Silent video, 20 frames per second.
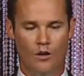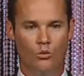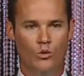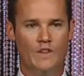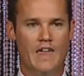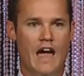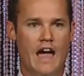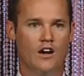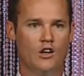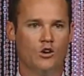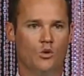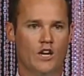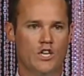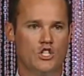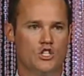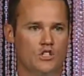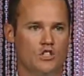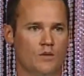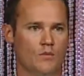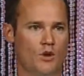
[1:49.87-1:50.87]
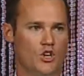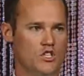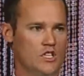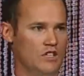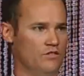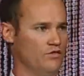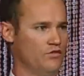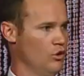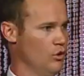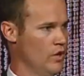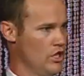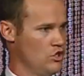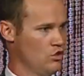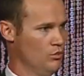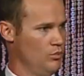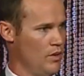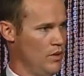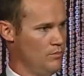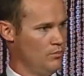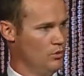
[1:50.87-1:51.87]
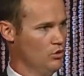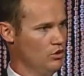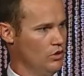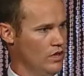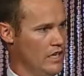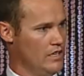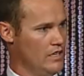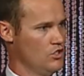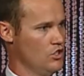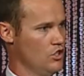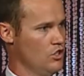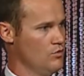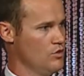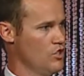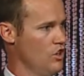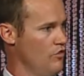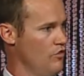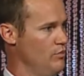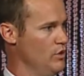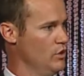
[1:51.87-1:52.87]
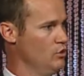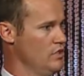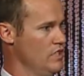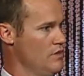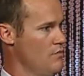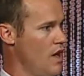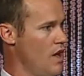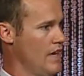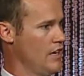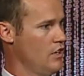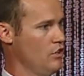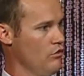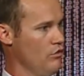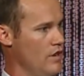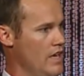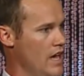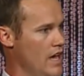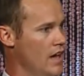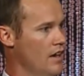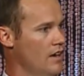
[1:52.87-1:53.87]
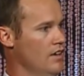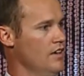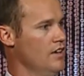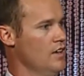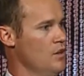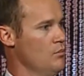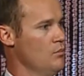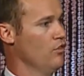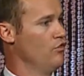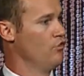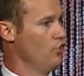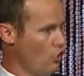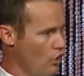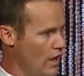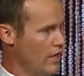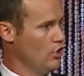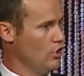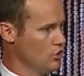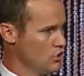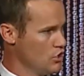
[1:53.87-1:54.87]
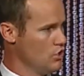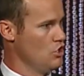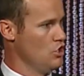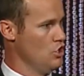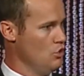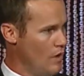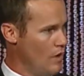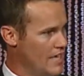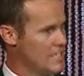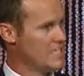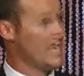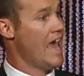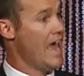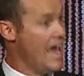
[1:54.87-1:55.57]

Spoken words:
Without question, the most influential people in terms of building my career before I got to the US,